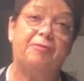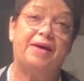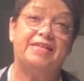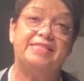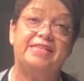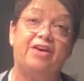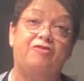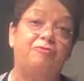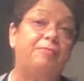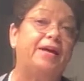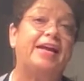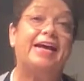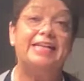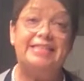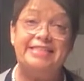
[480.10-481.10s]
of myself, but
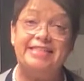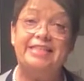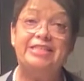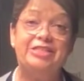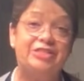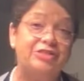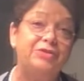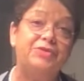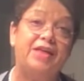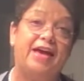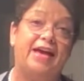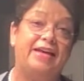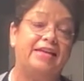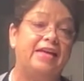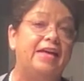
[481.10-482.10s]
I didn't do
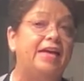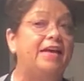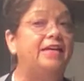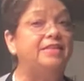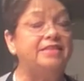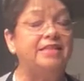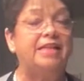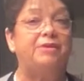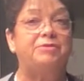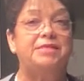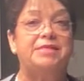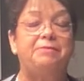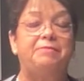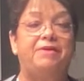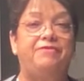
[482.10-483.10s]
that until I was
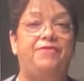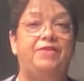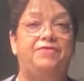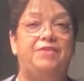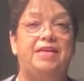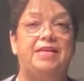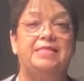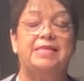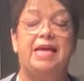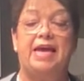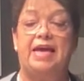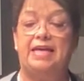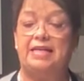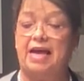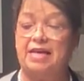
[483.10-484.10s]
in my 50s,
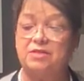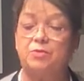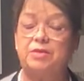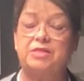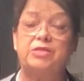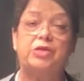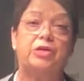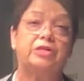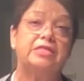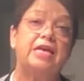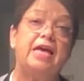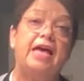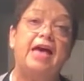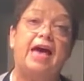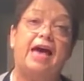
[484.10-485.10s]
and as a result
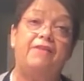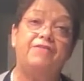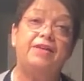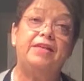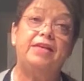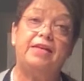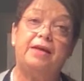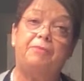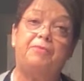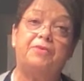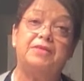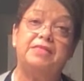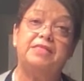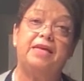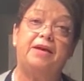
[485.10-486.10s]
I've ended up
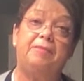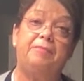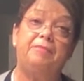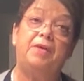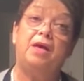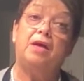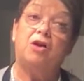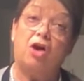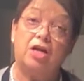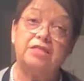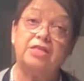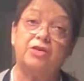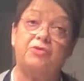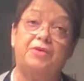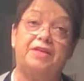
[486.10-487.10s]
with some
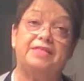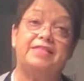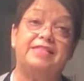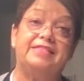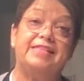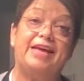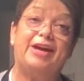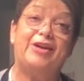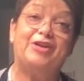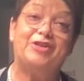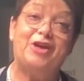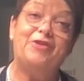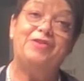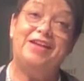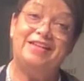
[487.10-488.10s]
consequences that
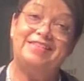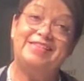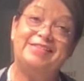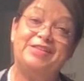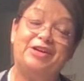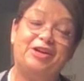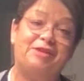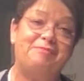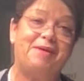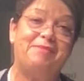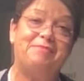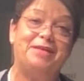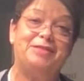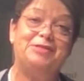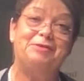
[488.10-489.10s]
don't necessarily
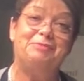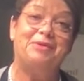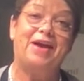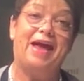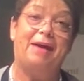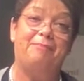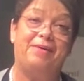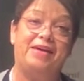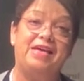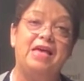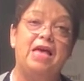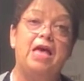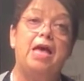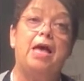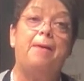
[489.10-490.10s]
make me super happy,
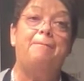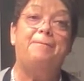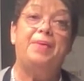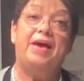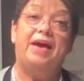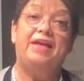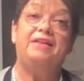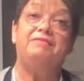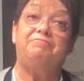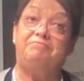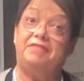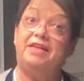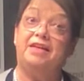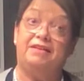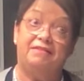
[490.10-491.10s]
but
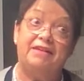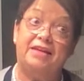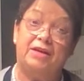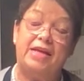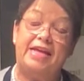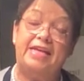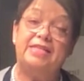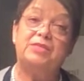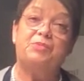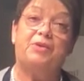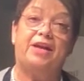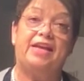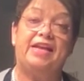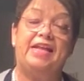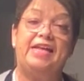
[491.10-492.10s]
it is
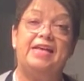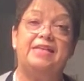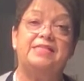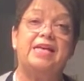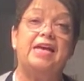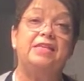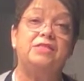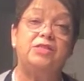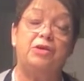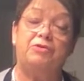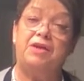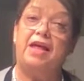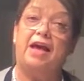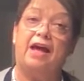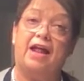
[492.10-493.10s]
what it is. And so
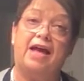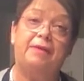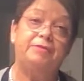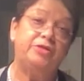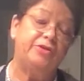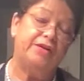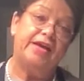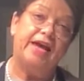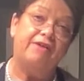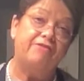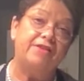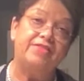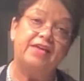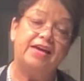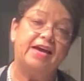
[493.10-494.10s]
now I'm doing
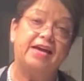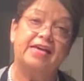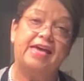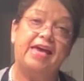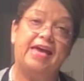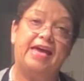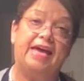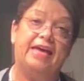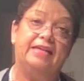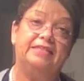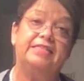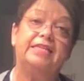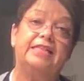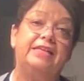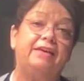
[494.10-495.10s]
everything I can
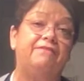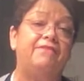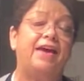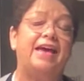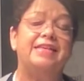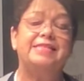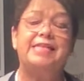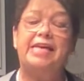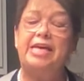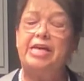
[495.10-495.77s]
to live as